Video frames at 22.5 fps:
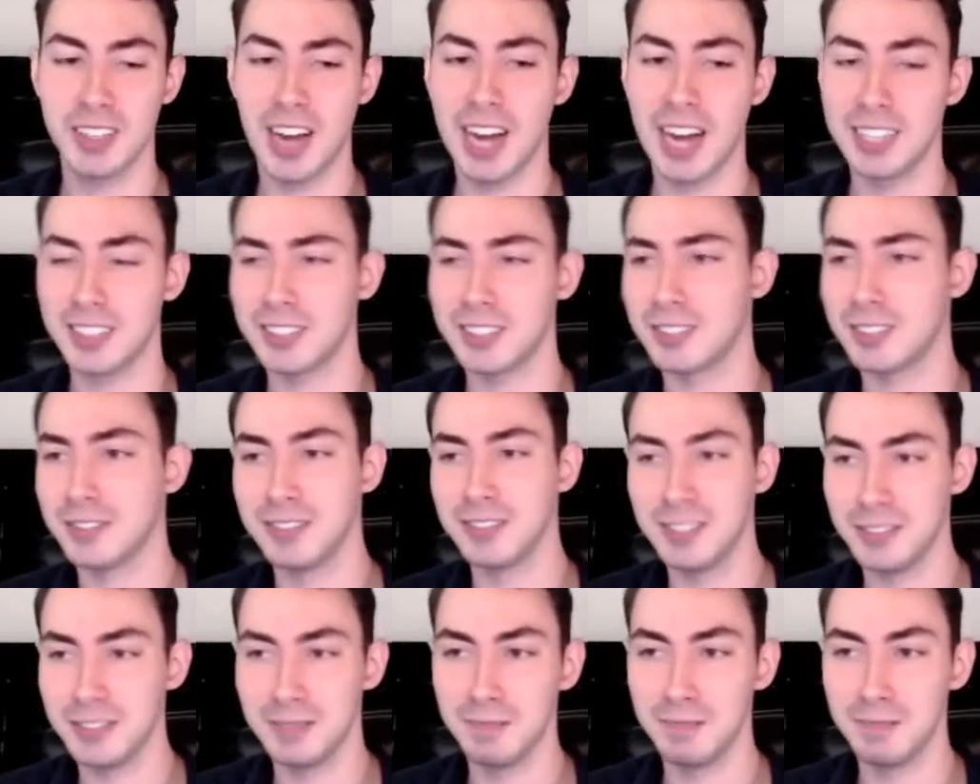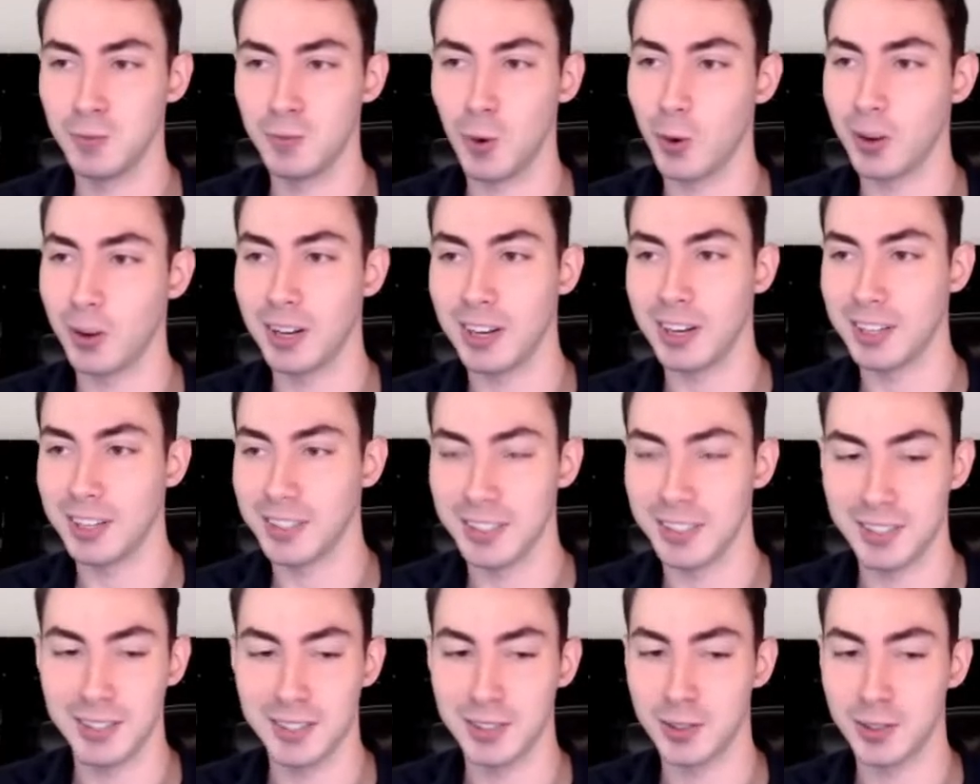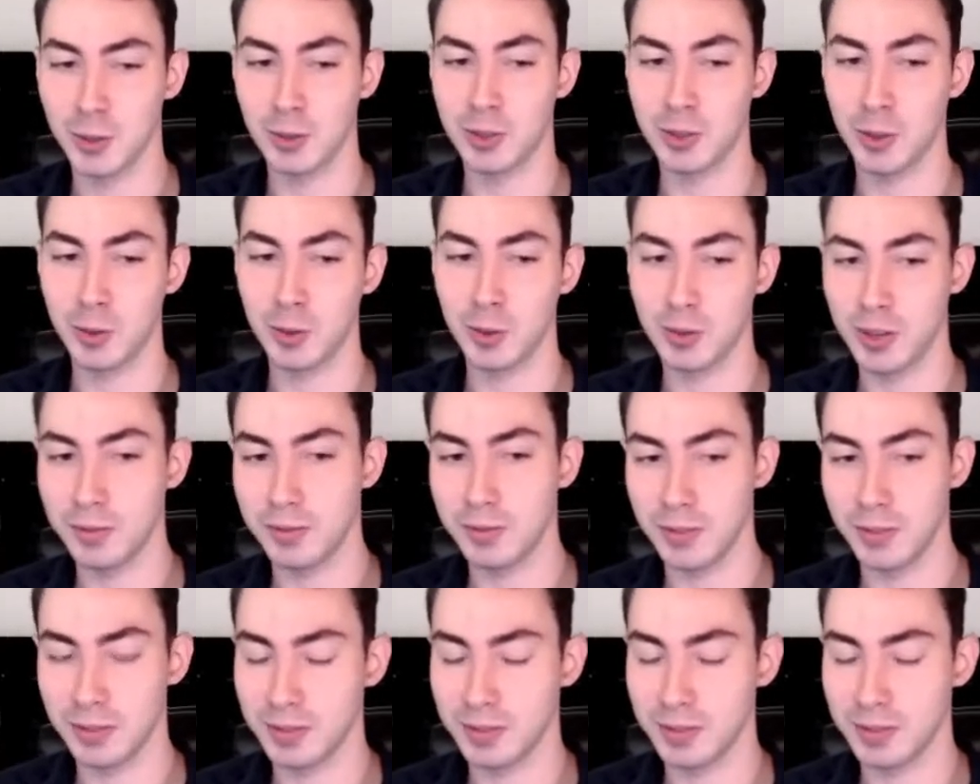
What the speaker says: I just wrote it like this. So if